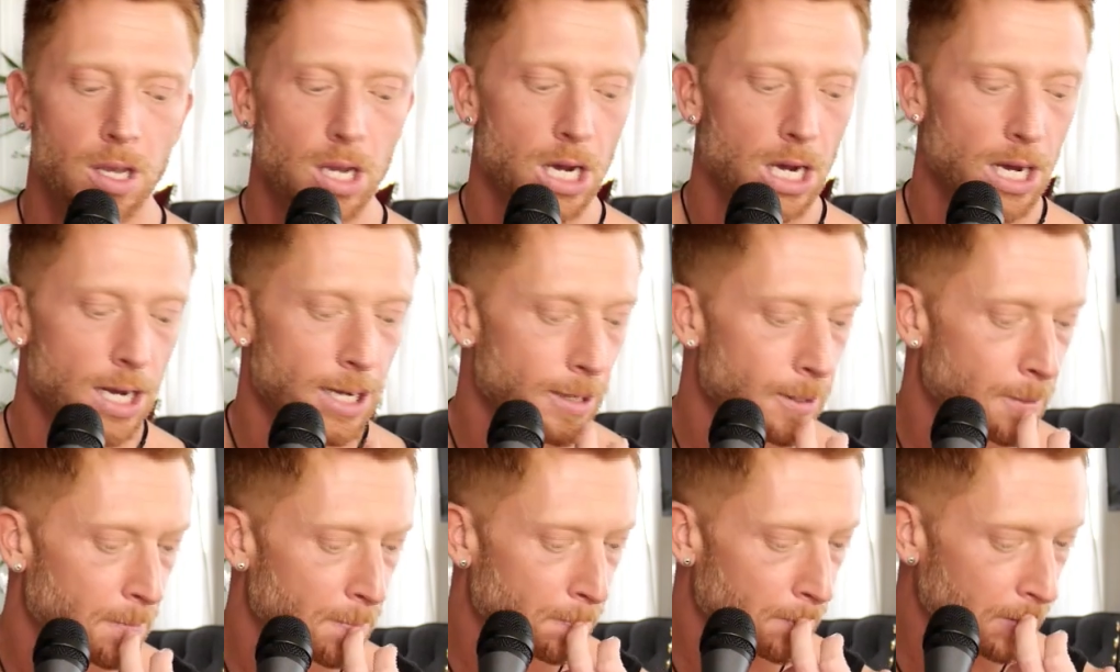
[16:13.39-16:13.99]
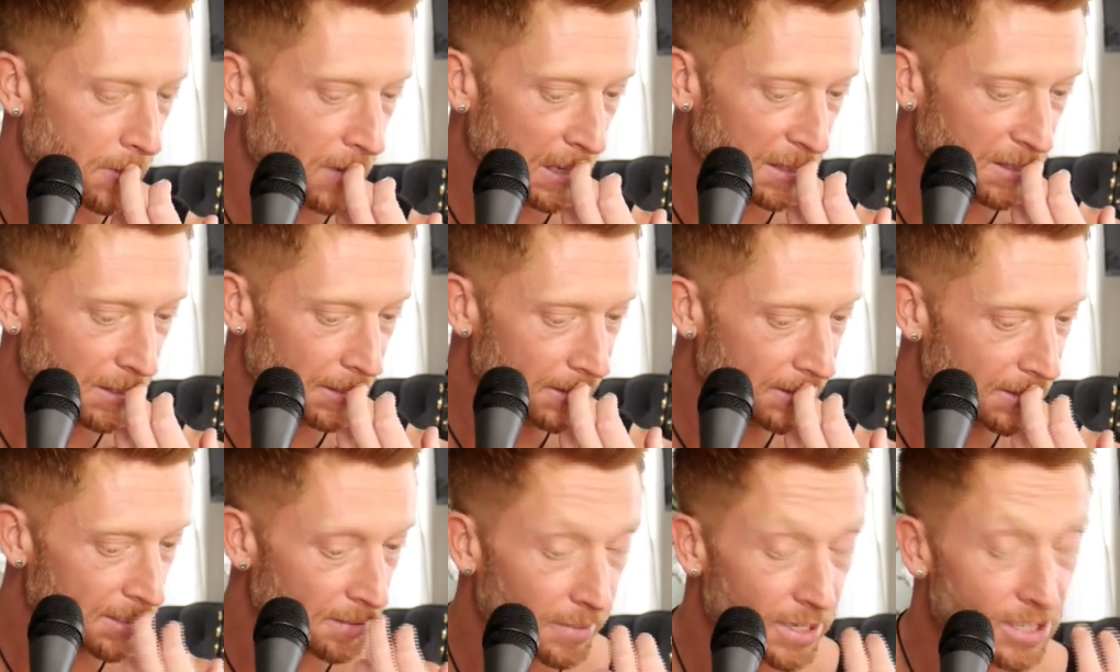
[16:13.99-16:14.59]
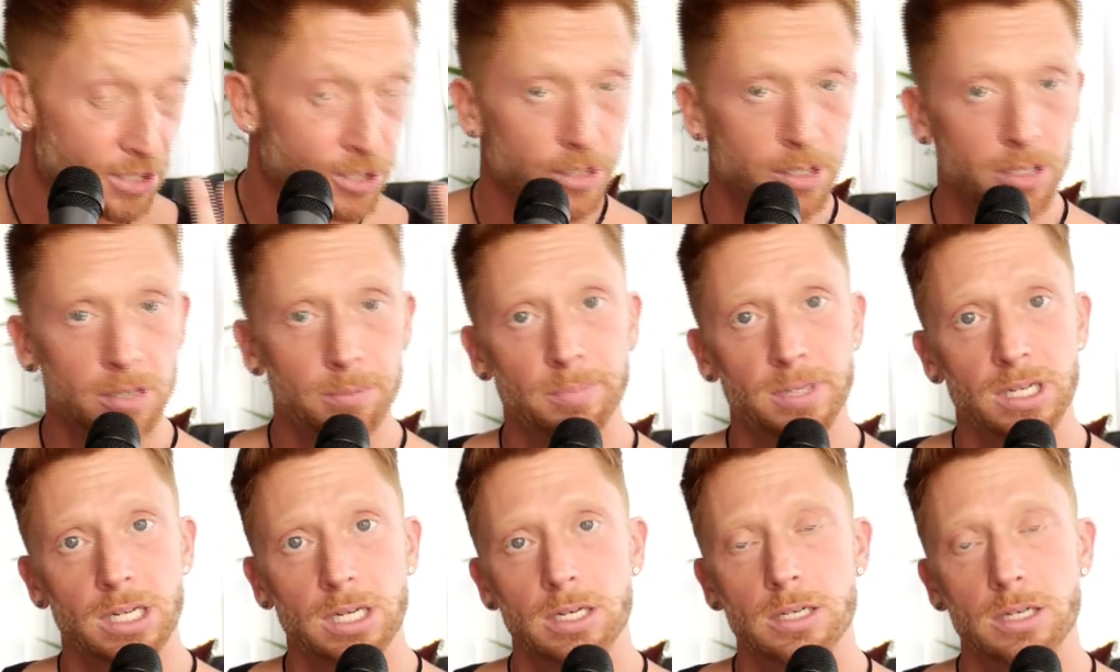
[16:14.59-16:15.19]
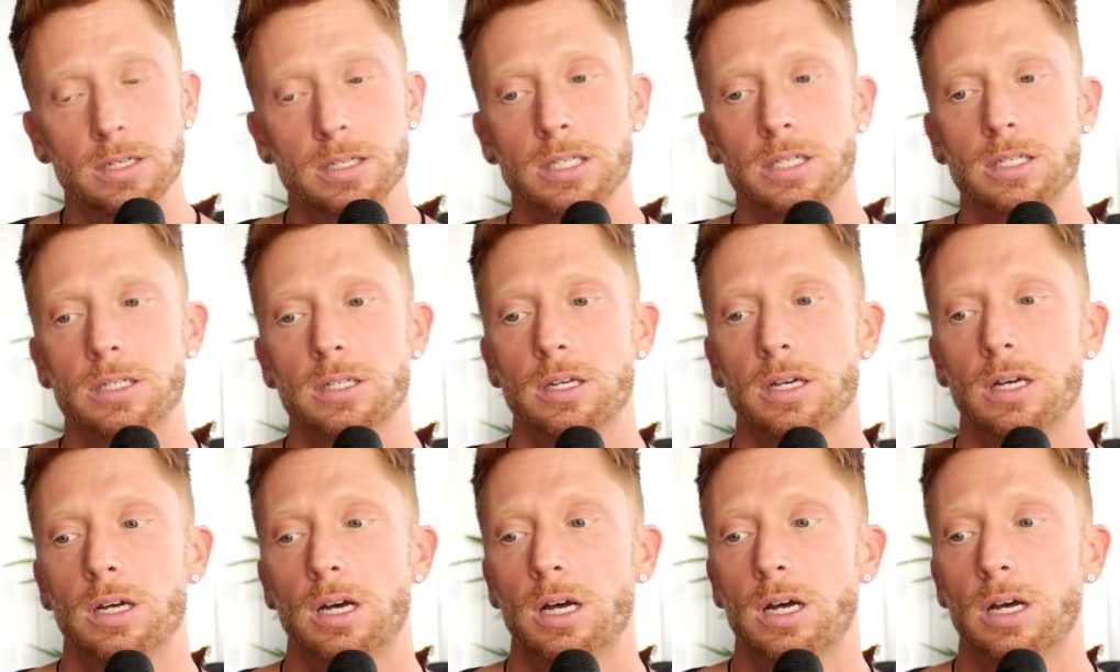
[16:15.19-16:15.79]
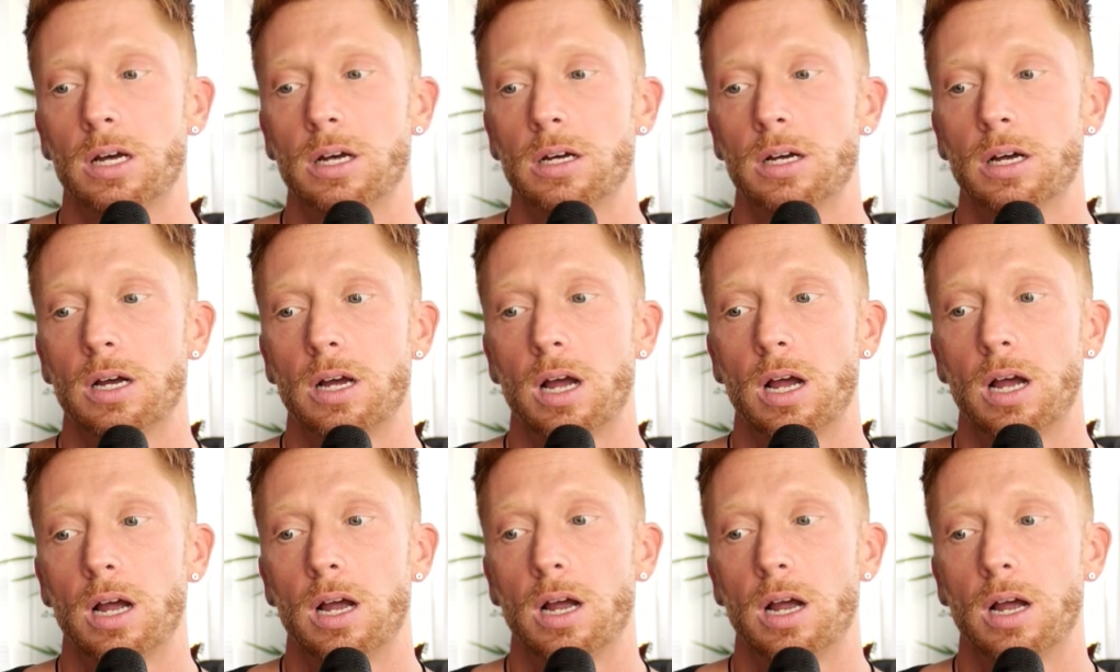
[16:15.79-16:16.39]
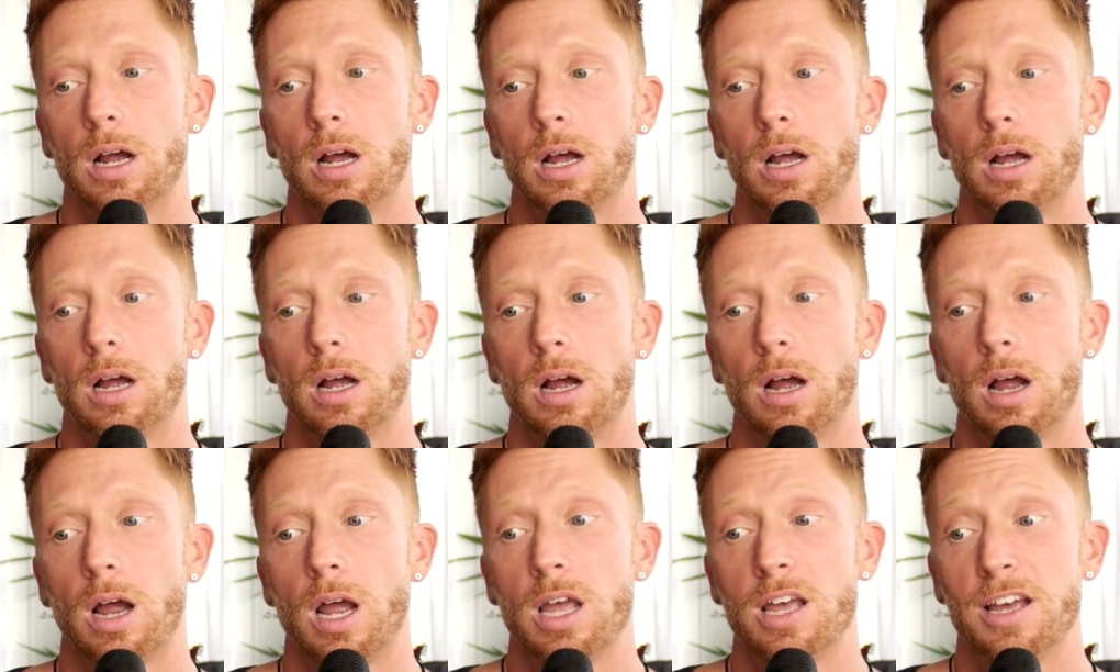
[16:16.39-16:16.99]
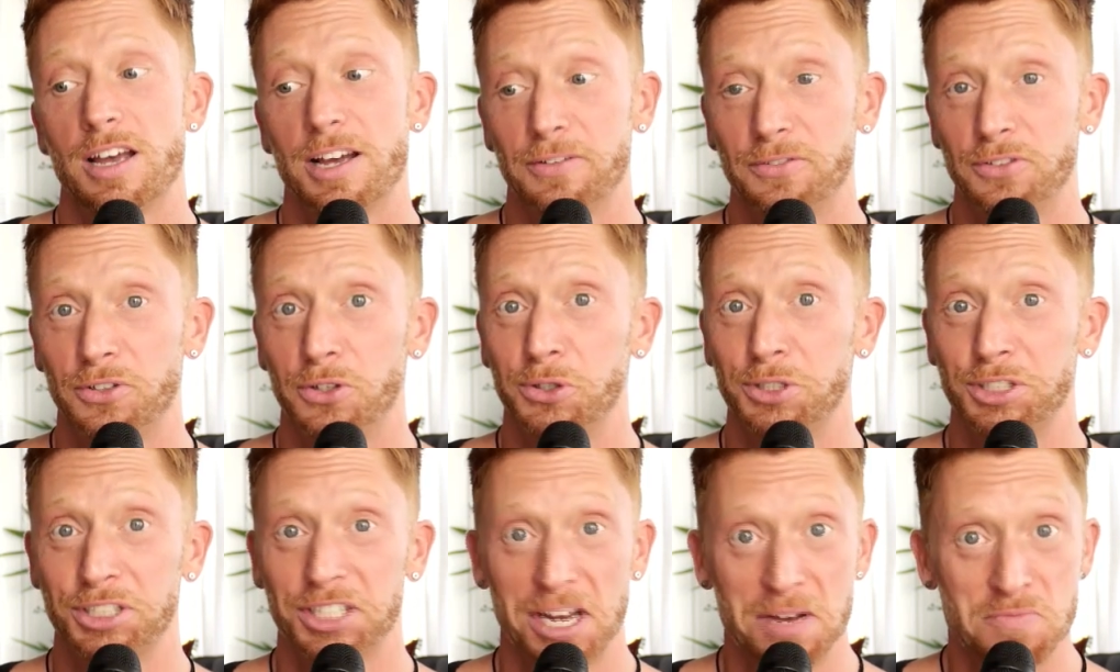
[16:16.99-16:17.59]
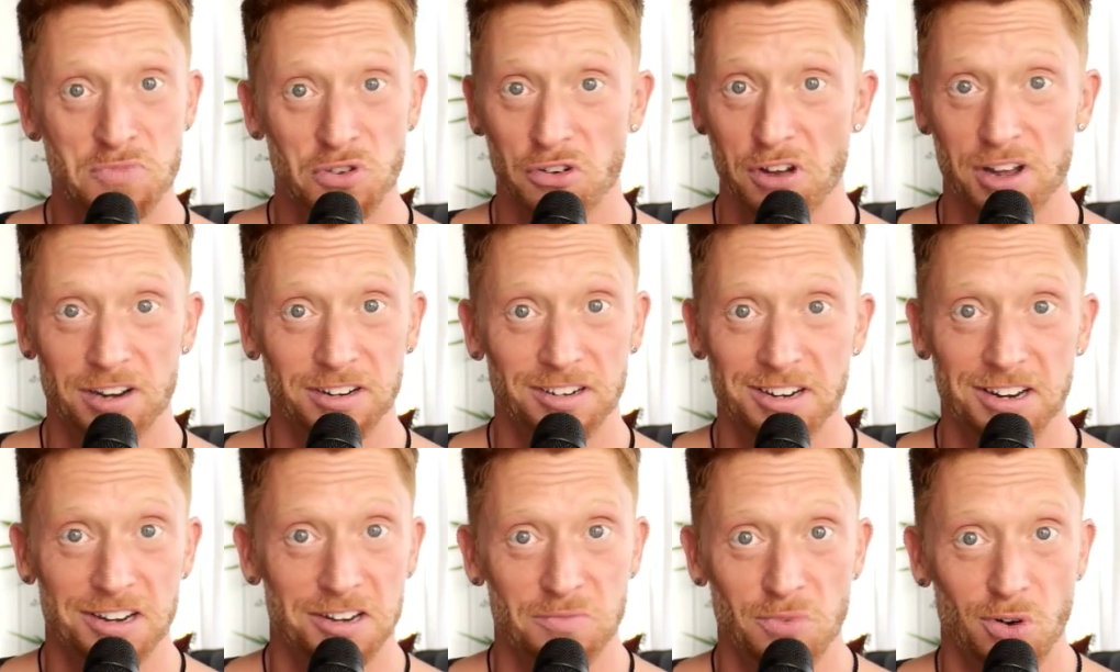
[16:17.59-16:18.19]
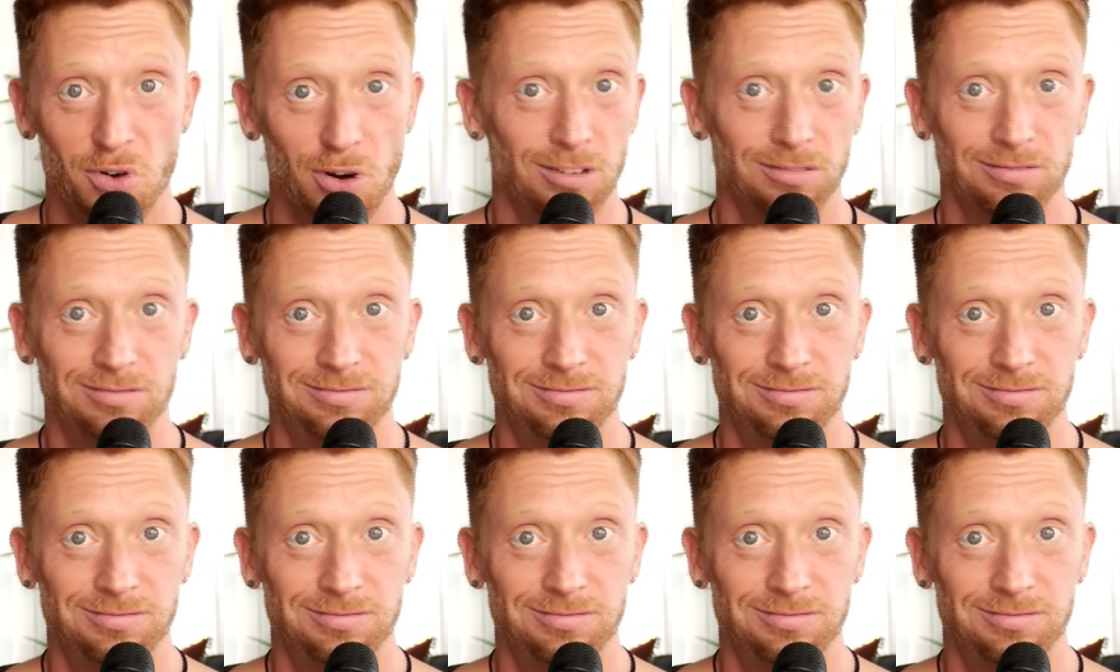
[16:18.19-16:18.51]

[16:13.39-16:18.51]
But I'd like to mention it because I have no shame around it anymore.